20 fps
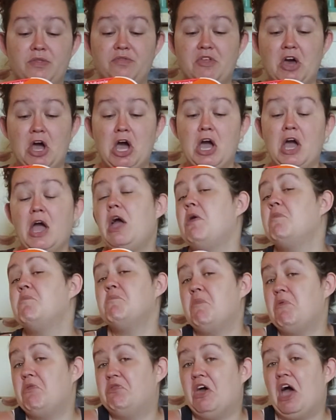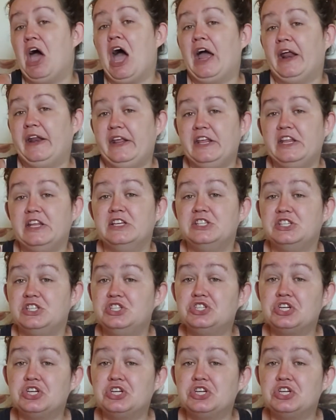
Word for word: thought that I needed to